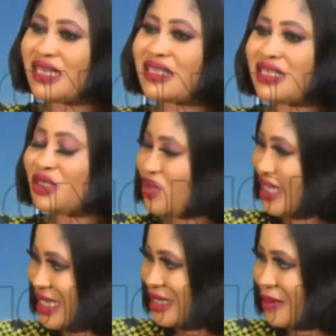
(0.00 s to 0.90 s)
things will
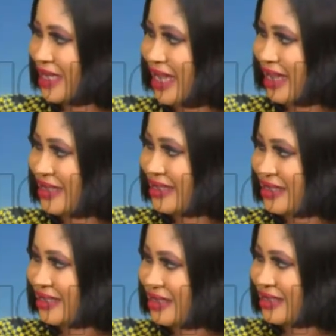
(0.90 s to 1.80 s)
get better.
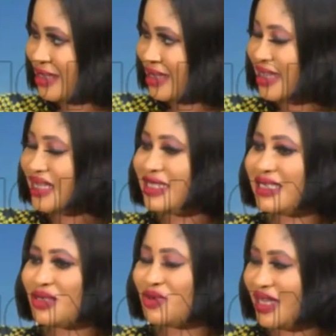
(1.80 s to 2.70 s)

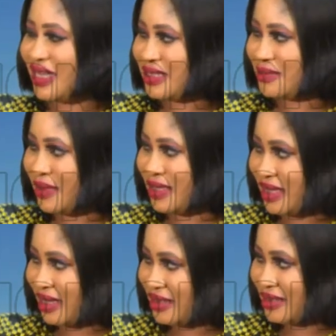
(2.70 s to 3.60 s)
Things will get
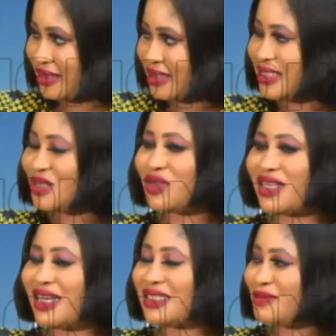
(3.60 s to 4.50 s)
better. Mm -hmm. Things will
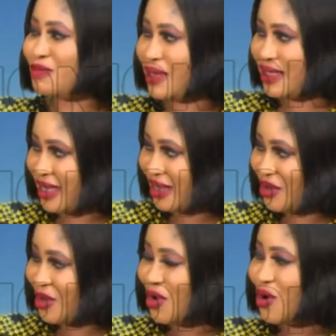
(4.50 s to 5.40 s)
get better.
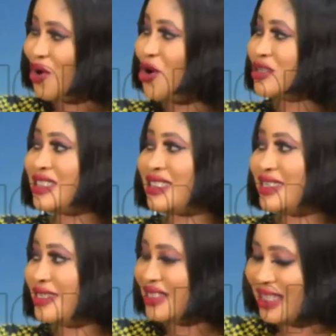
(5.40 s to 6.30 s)

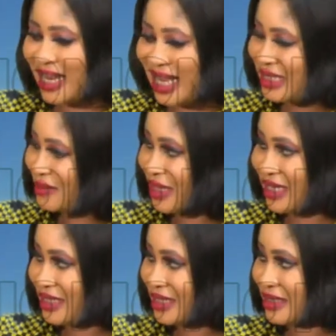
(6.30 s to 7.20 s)
until the last
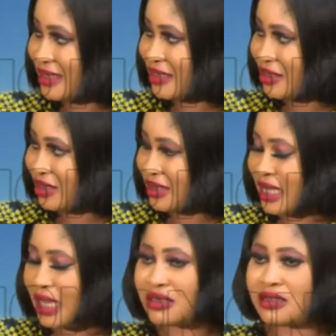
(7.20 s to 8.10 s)
minute you
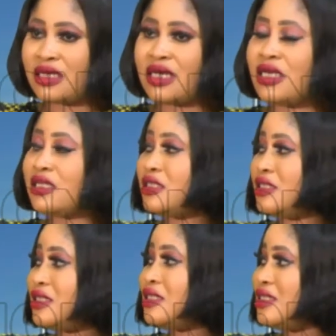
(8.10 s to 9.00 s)
understand? It will still
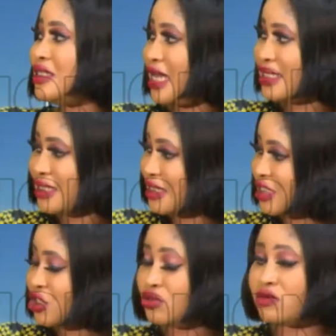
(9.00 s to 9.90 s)
get better. That is the
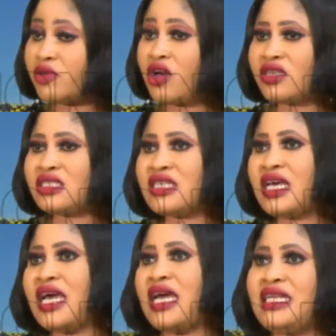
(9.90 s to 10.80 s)
issue because
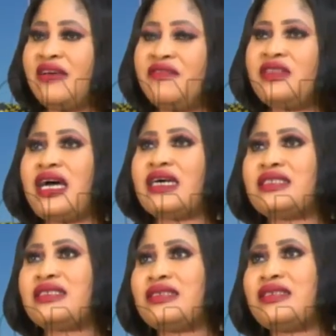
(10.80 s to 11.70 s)
they feel that
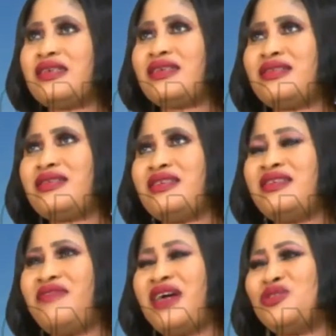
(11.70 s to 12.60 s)

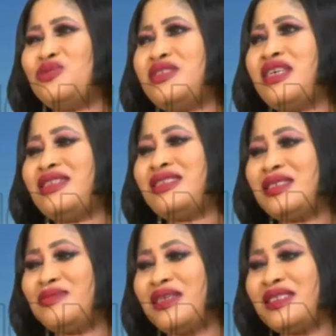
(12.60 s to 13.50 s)
if I should tell
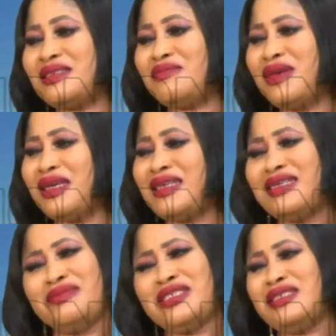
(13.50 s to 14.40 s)
this person, may,
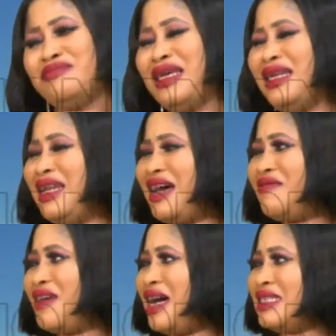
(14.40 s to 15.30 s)
she may laugh
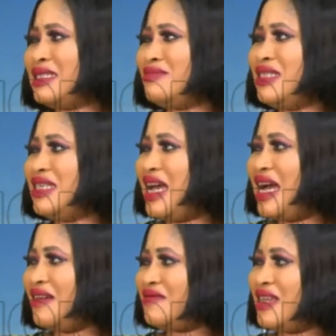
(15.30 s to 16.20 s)
at me
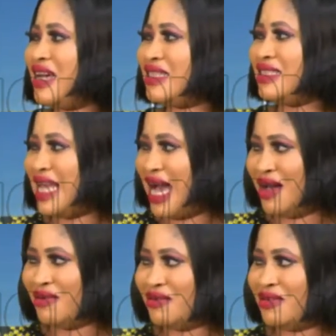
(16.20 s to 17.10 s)
after now.
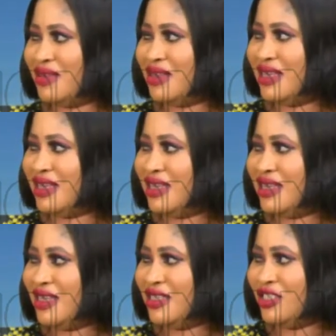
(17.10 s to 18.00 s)

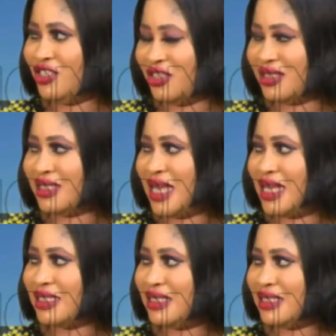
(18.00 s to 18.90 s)
You
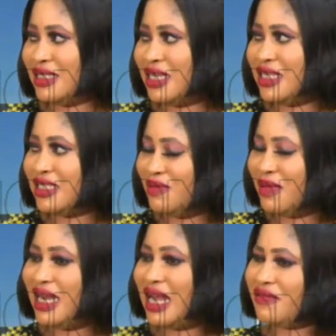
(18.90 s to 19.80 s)
understand? Yeah. She
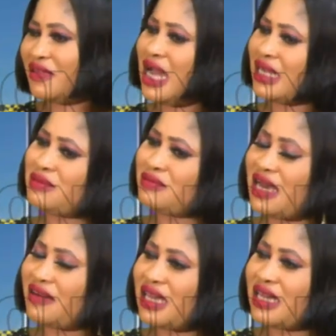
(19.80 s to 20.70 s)
may laugh at me
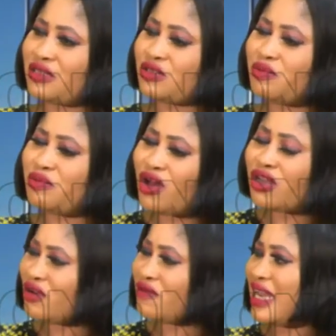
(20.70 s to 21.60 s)
after now. So
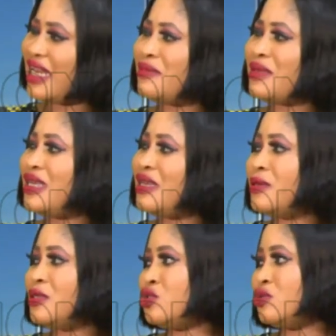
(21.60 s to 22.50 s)
because of that, let me keep
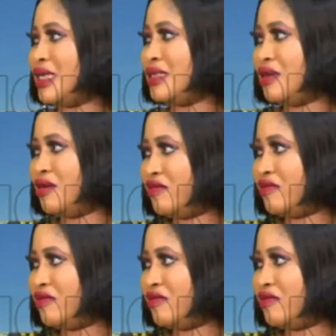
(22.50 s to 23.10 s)
it to myself.